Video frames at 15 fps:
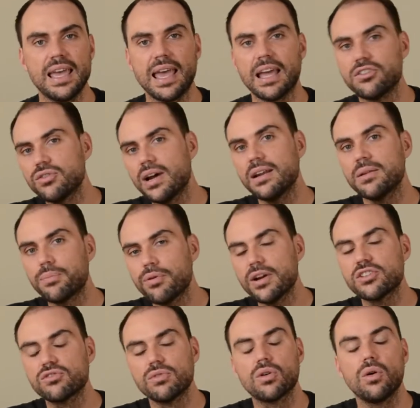and trying to
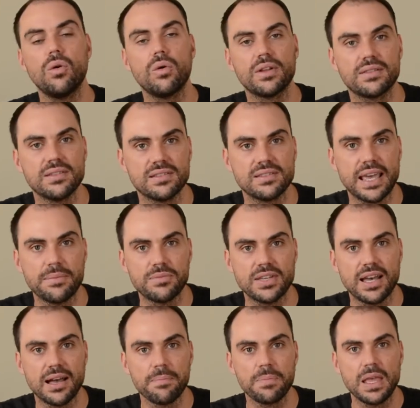press record at the same time.